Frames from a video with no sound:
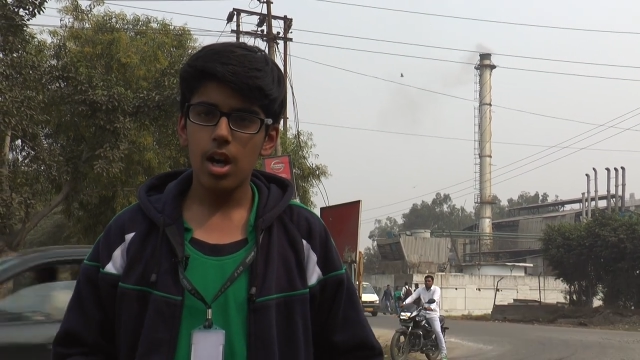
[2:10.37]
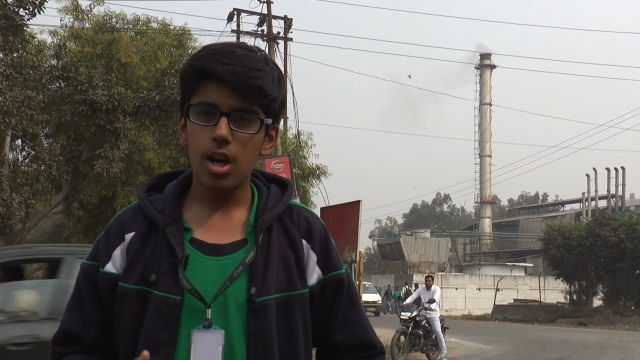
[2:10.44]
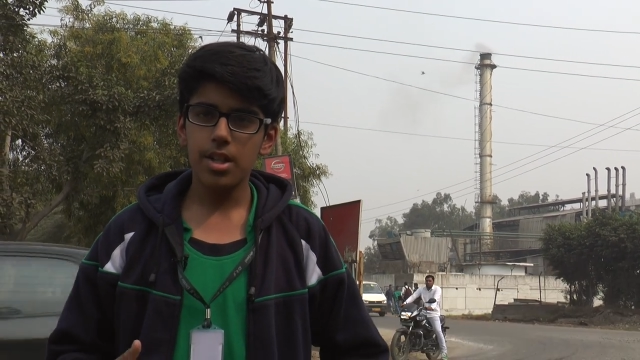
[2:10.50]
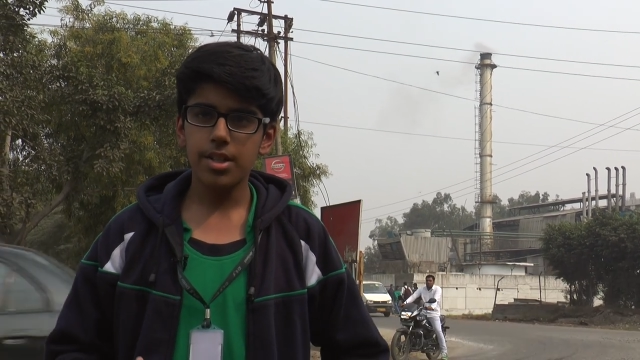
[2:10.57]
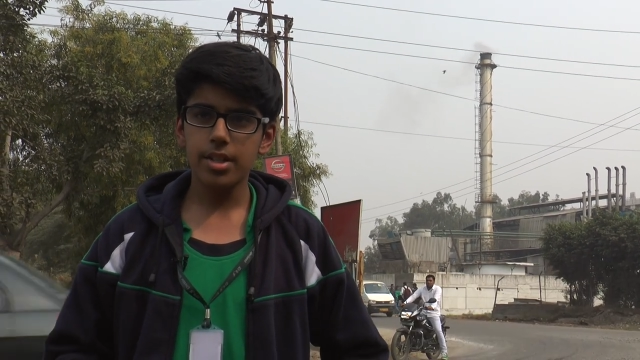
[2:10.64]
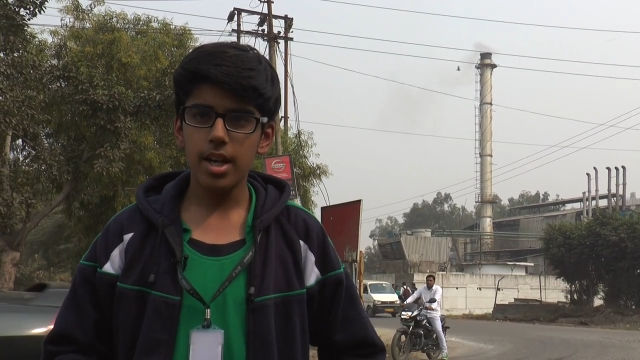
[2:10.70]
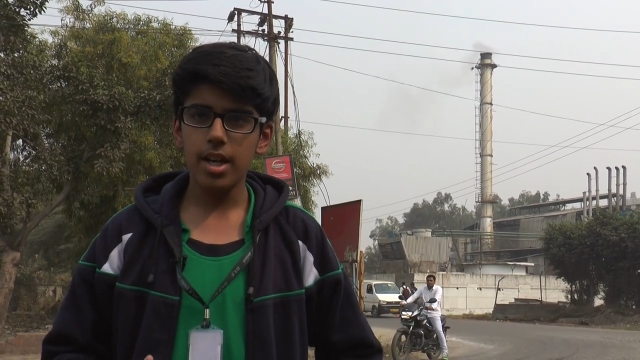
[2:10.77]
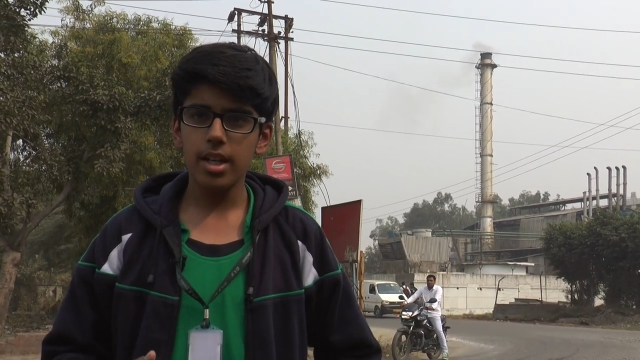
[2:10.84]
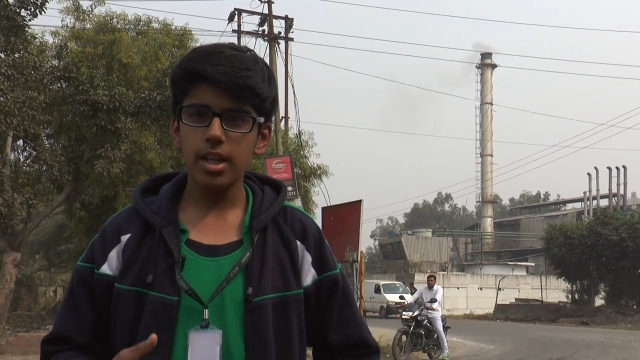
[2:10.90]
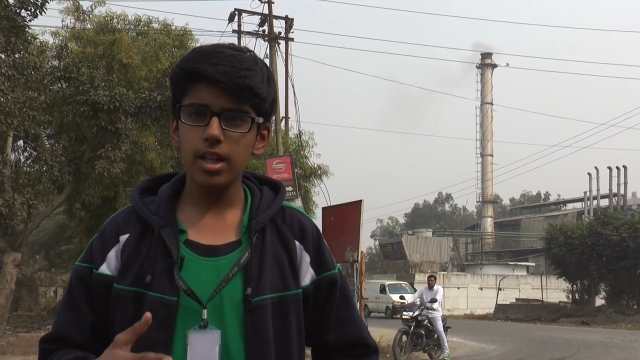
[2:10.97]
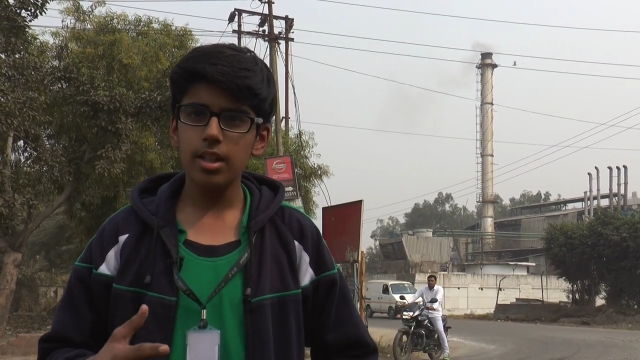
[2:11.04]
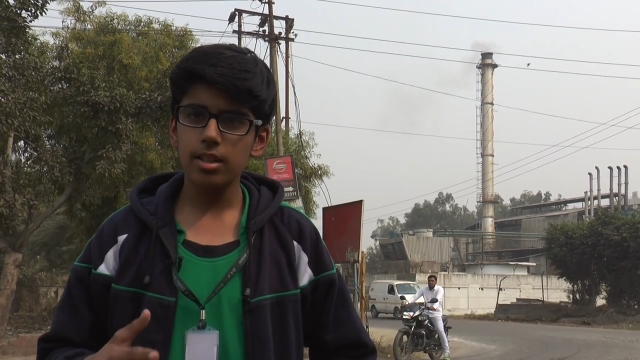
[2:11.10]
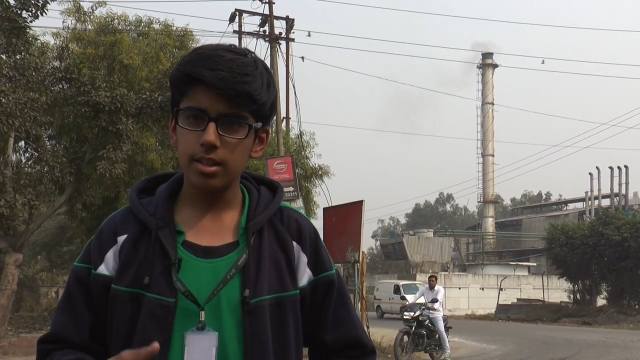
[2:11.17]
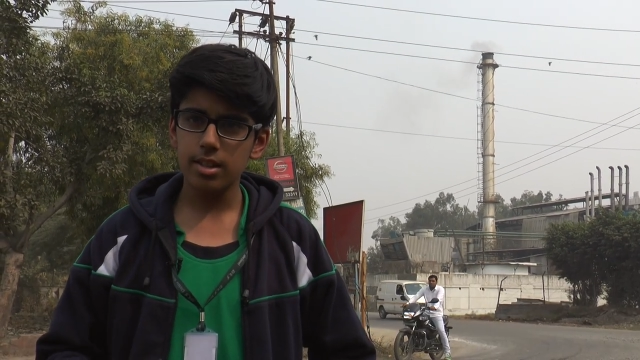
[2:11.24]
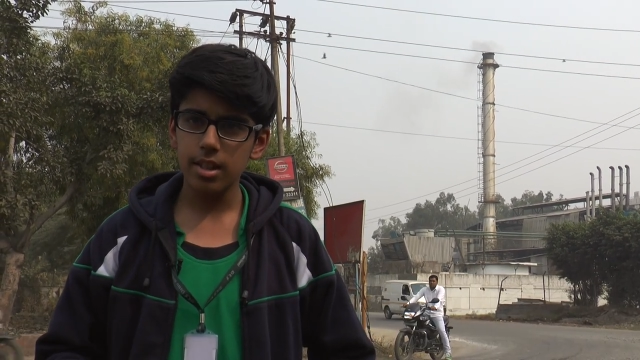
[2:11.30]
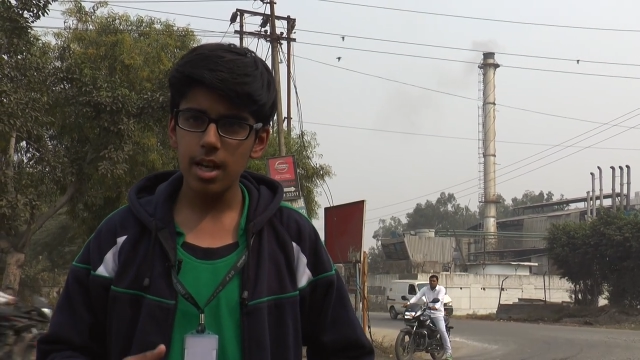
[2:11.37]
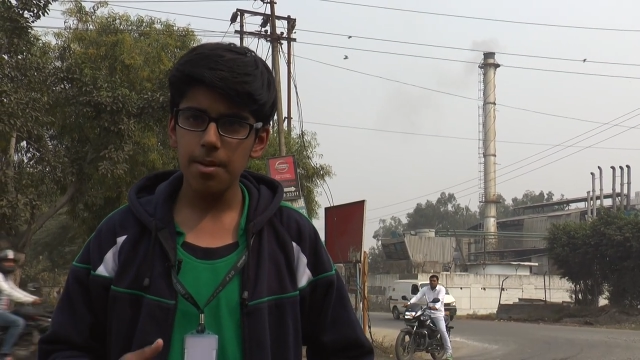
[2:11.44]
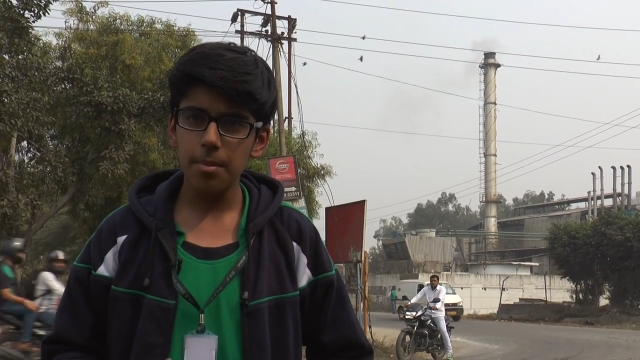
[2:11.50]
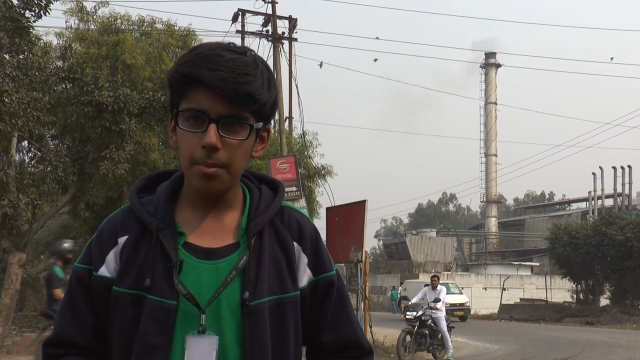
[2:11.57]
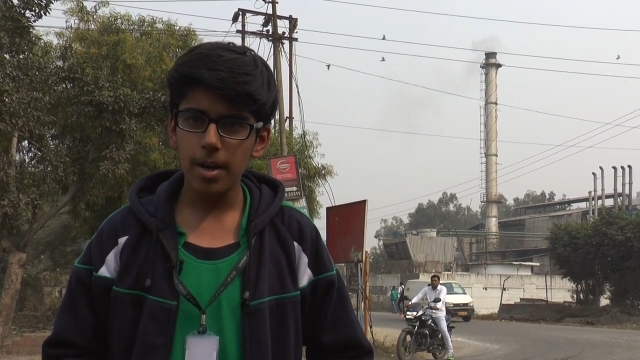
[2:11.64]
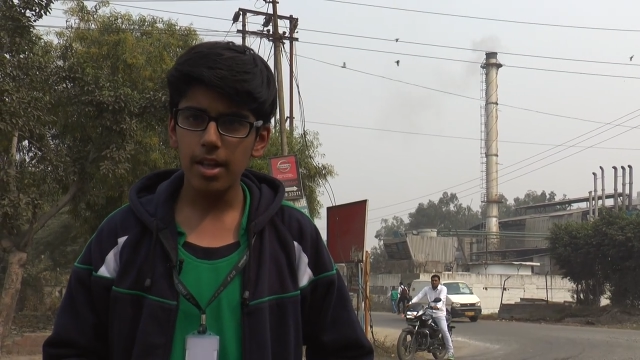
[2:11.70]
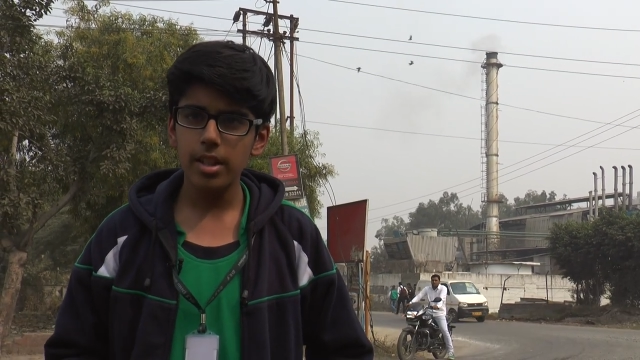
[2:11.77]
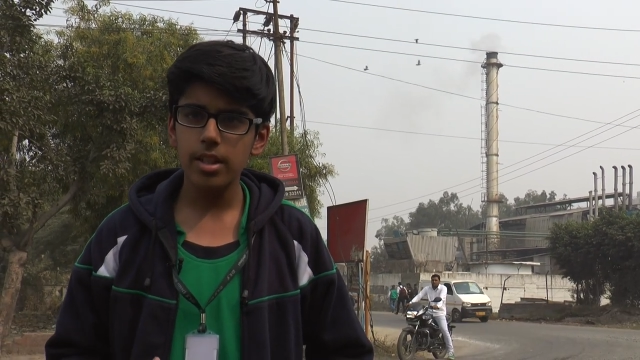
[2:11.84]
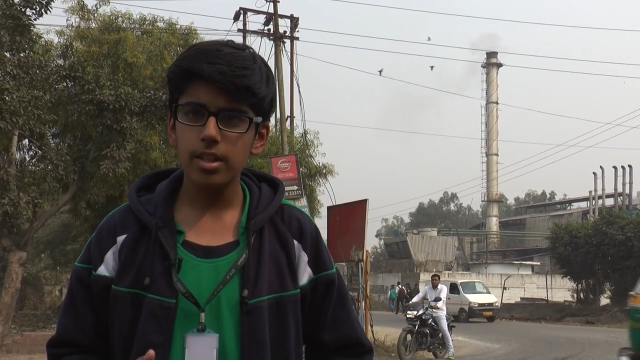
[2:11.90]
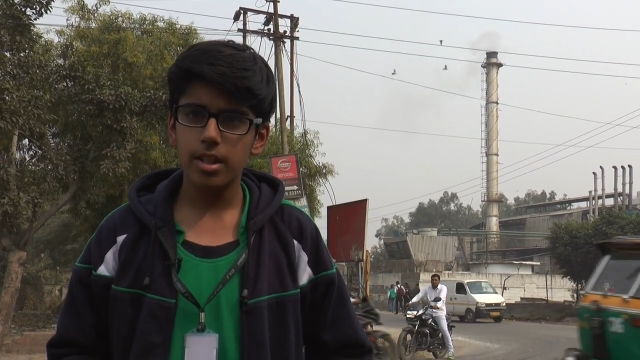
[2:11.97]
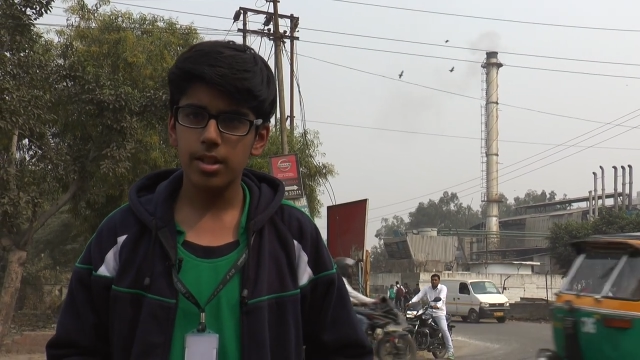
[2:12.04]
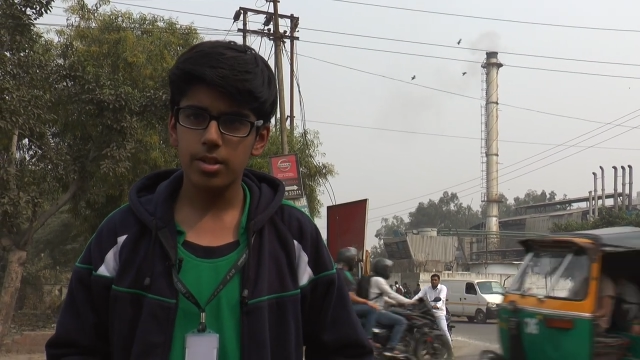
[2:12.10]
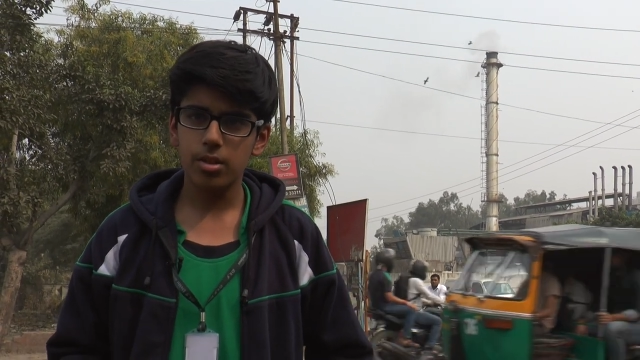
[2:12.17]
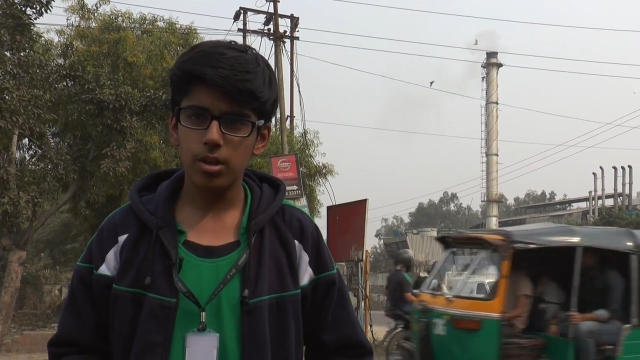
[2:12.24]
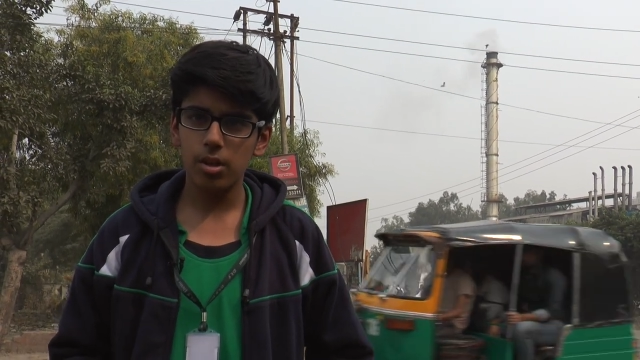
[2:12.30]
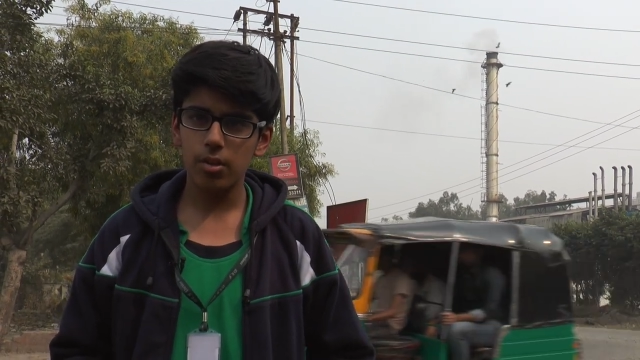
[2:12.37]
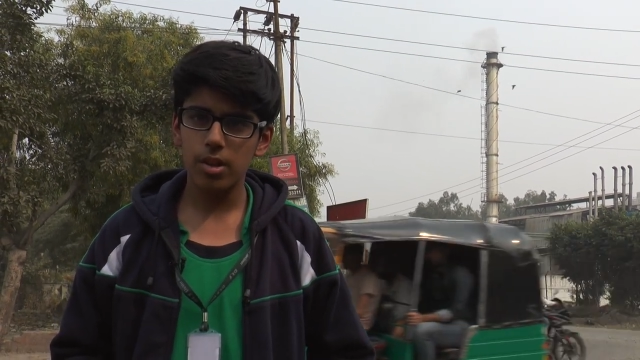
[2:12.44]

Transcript: are standing in the Cyberabad Industrial